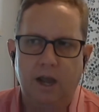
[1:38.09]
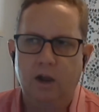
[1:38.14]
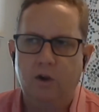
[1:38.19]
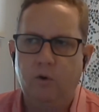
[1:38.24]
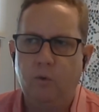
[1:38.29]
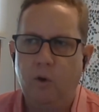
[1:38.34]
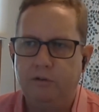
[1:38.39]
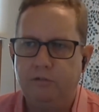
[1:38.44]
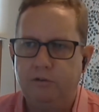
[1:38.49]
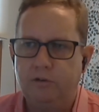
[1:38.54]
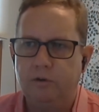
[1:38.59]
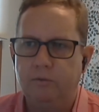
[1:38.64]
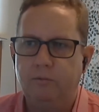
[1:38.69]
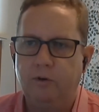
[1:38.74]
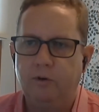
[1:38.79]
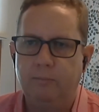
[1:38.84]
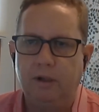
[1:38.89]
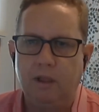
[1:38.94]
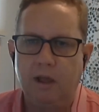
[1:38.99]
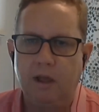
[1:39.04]
question
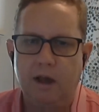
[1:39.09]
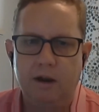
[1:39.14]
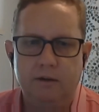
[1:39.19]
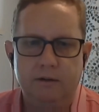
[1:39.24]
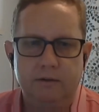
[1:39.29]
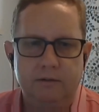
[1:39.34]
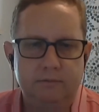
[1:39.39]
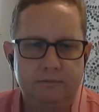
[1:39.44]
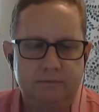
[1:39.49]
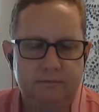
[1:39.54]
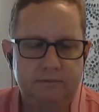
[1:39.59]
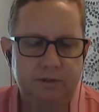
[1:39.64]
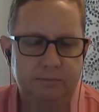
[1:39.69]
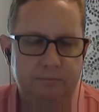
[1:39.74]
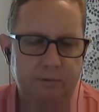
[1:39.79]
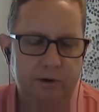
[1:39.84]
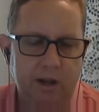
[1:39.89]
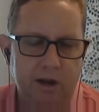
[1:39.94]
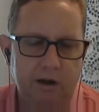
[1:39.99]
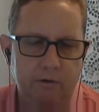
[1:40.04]
from a lot of
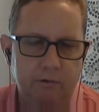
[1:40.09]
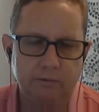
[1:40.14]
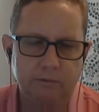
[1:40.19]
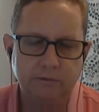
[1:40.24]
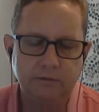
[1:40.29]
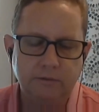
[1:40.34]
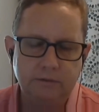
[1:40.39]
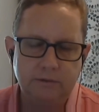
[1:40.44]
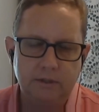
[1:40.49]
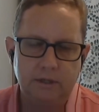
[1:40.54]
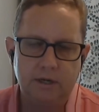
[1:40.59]
different angles.